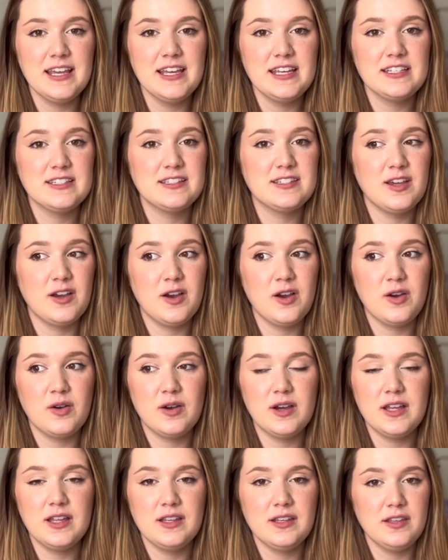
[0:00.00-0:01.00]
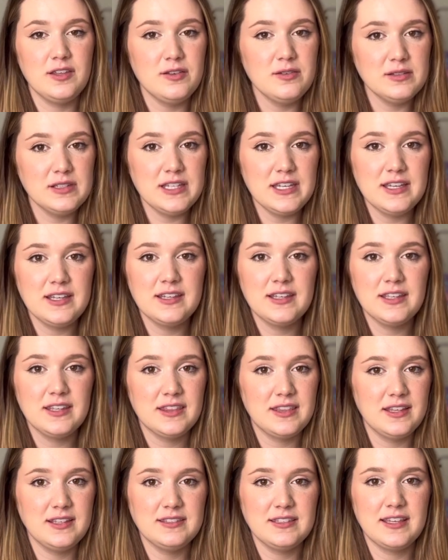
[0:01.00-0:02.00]
So you leak,
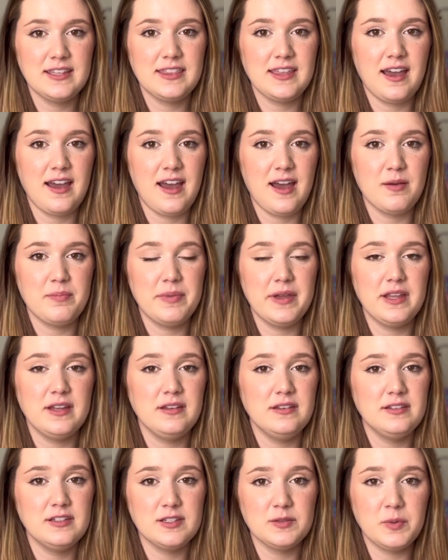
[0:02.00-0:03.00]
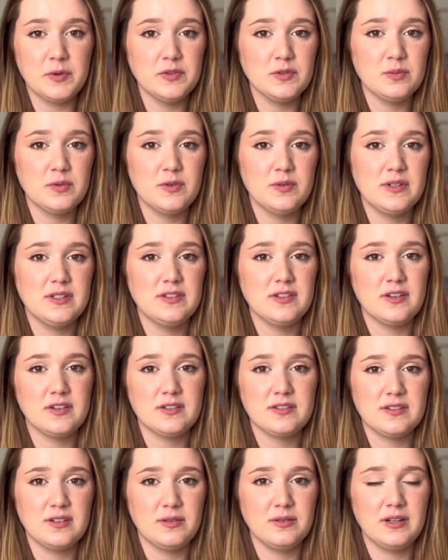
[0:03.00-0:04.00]
things like that happen. Disposable ones are
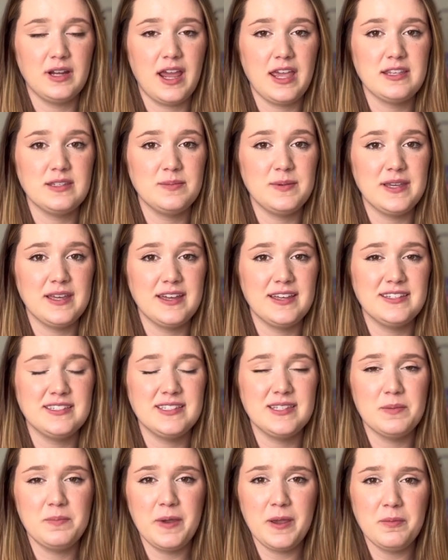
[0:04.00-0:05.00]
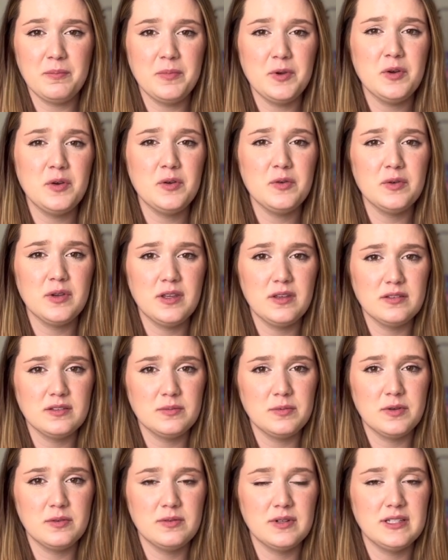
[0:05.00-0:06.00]
so nice because the bamboo
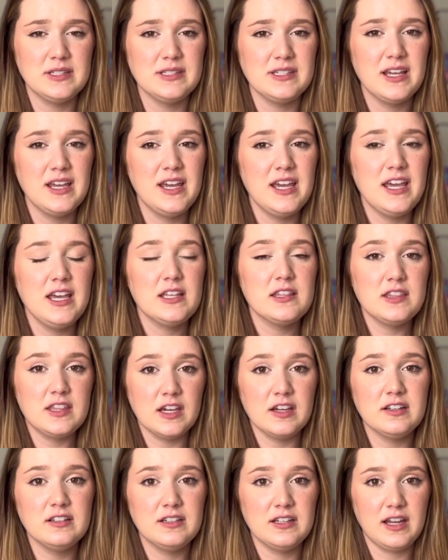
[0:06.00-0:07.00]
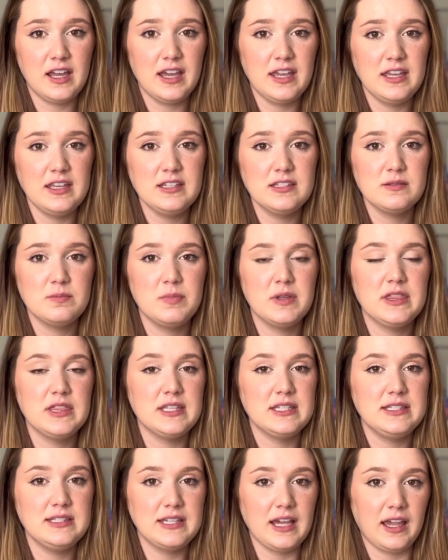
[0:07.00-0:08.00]
reusable ones, they're nice, but the
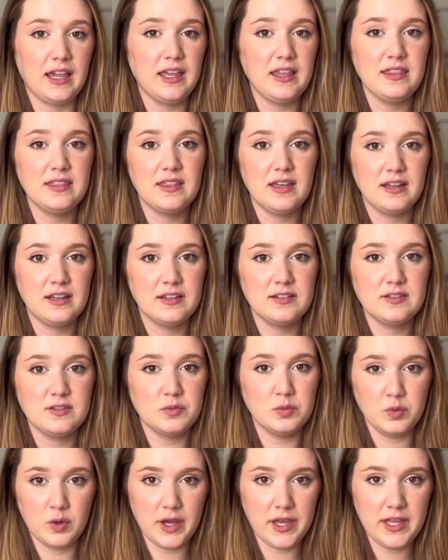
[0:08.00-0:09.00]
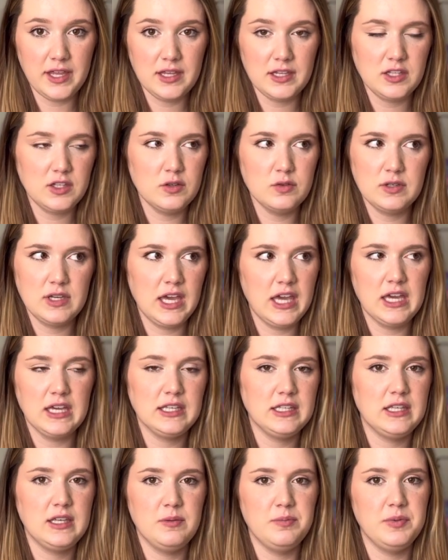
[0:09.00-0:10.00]
second that it's wet, you can't
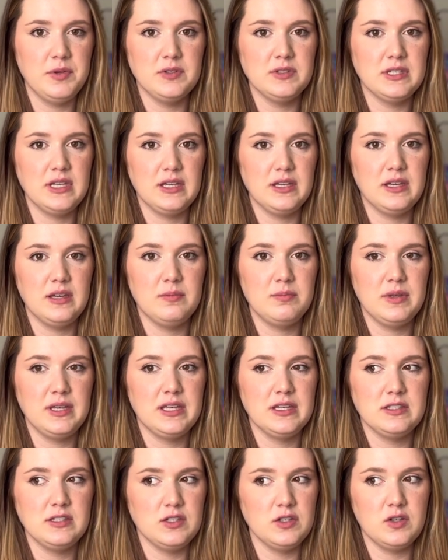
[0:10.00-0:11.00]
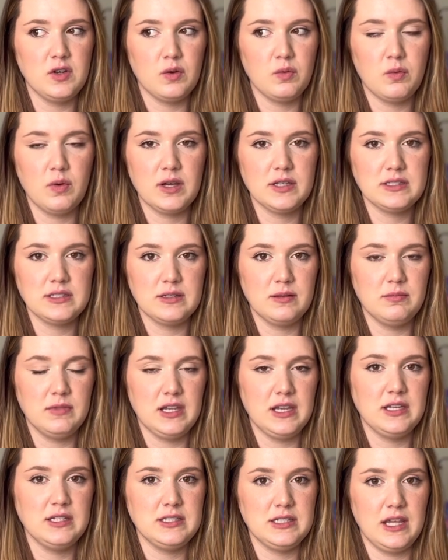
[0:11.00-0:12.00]
keep using it because you don't want
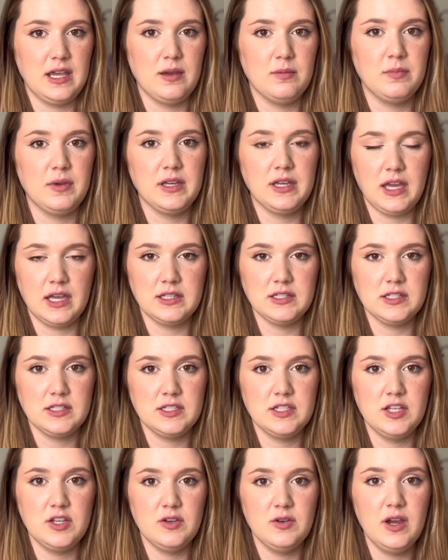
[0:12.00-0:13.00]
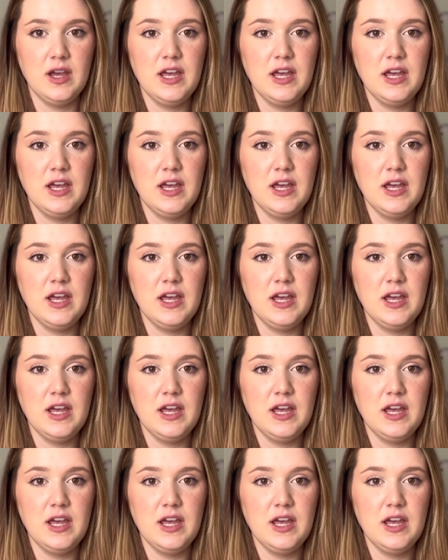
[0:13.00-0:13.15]
something damp against you.